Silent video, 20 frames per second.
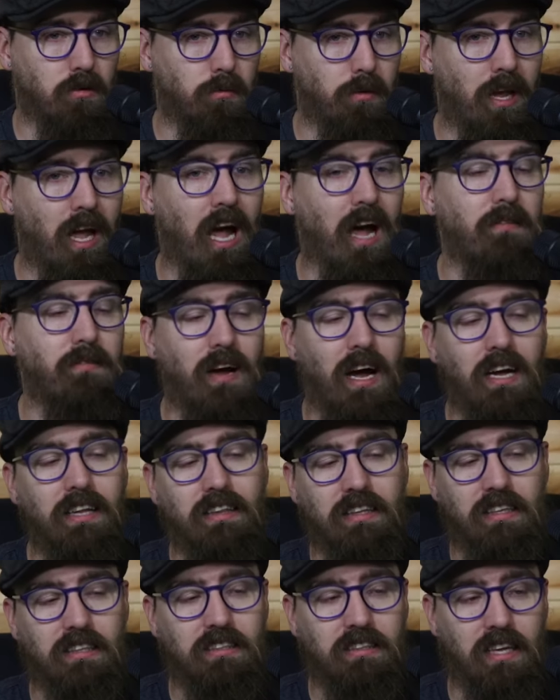We have had
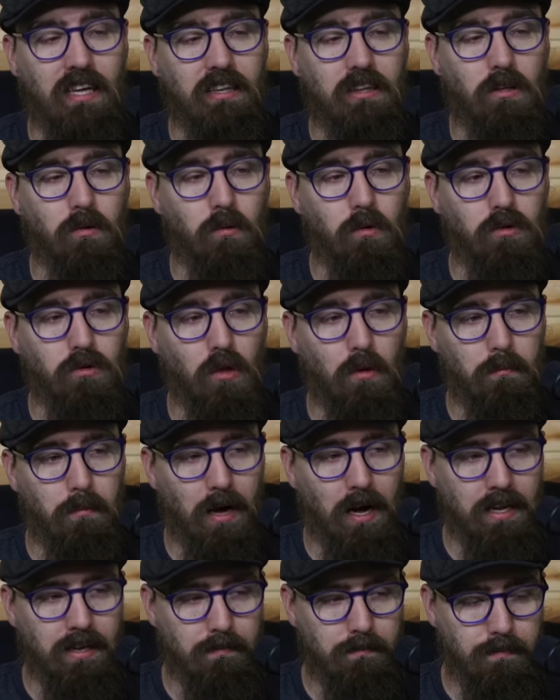this said to us
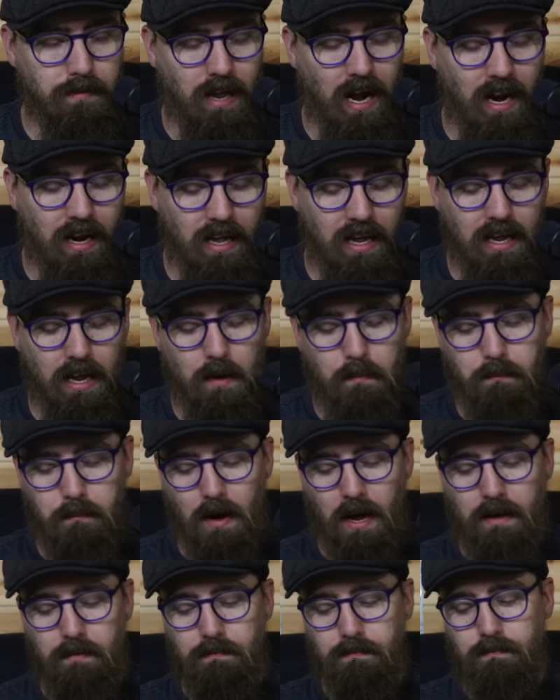by Danny,
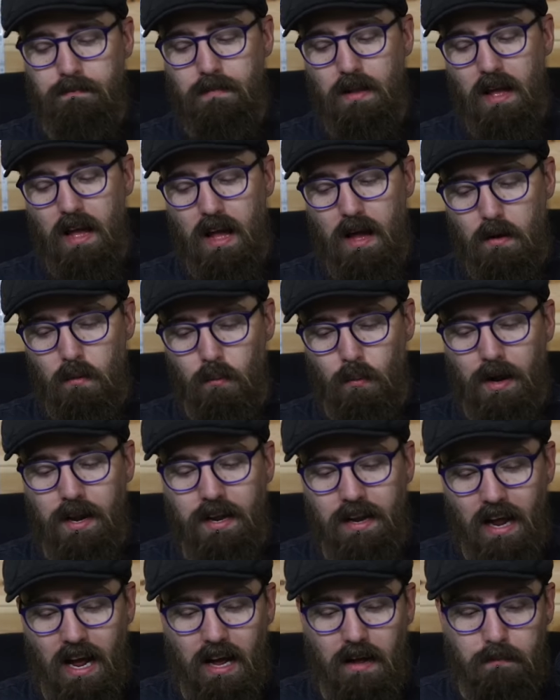by
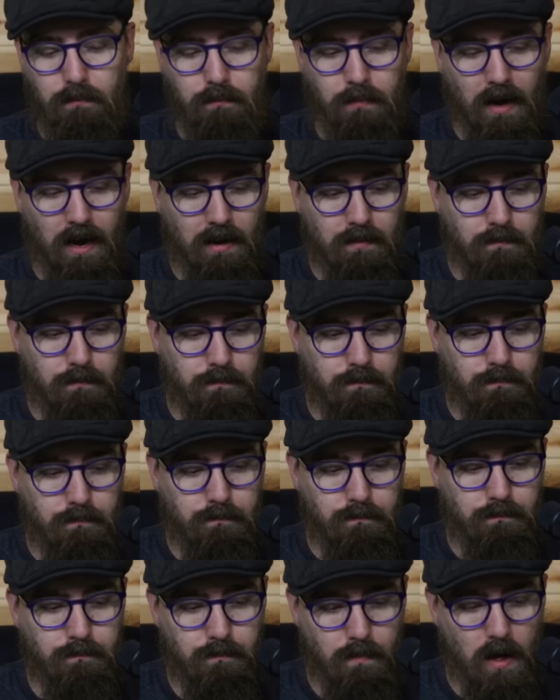Windass, by
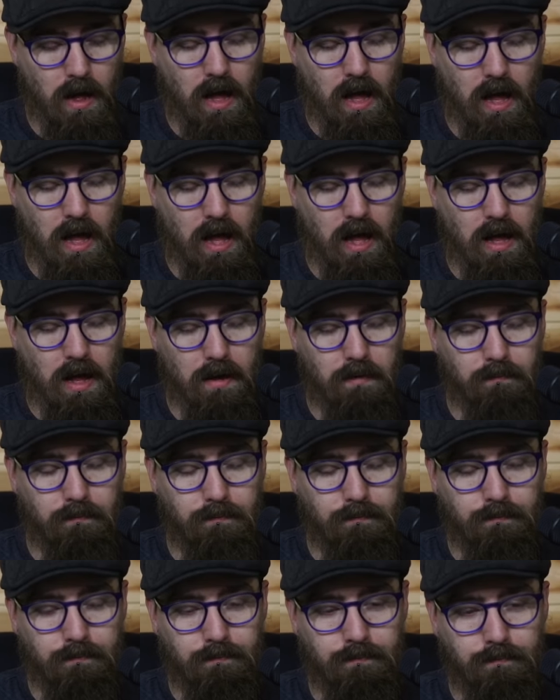um,
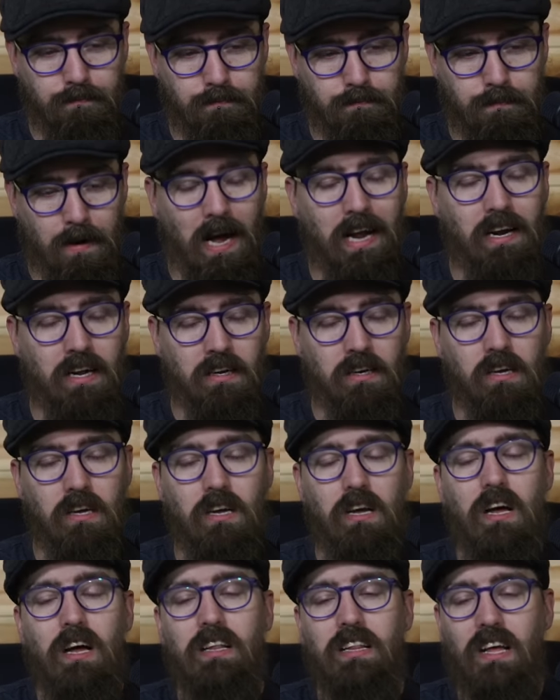Bannan.
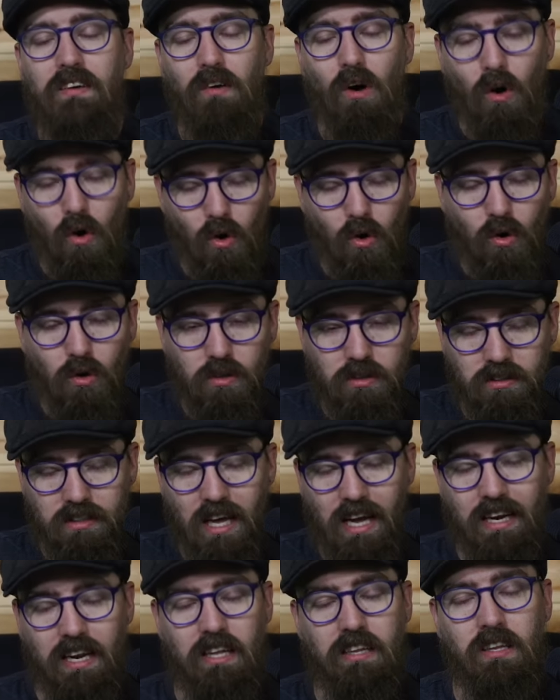They've all
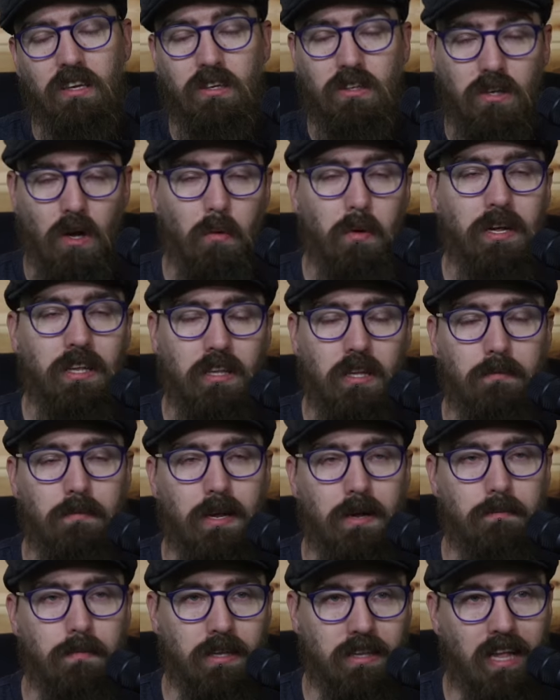said there's going to
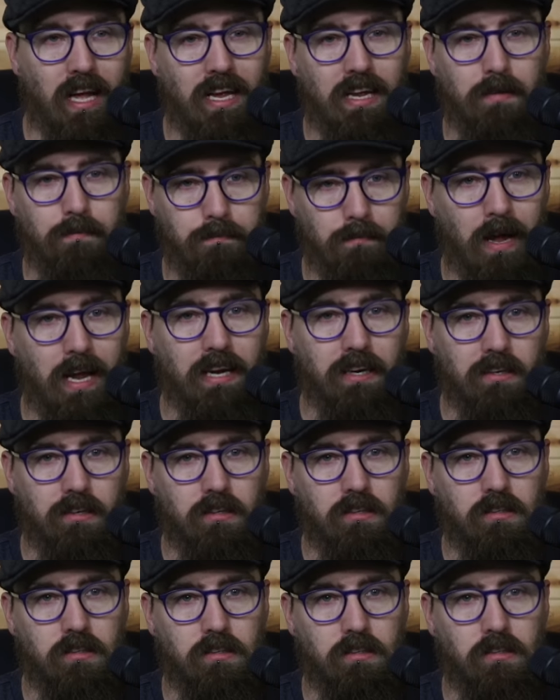be mistakes made.
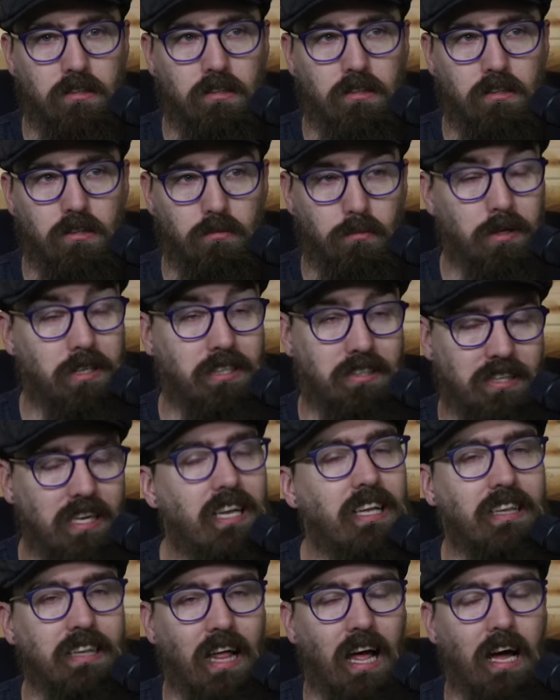We've
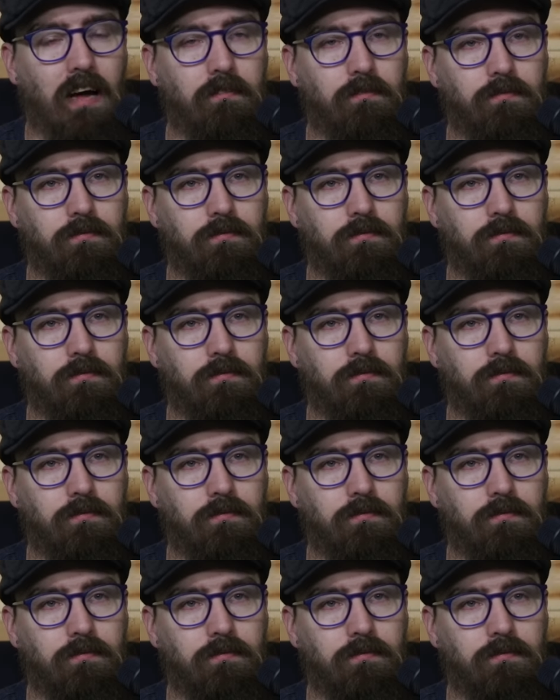seen that.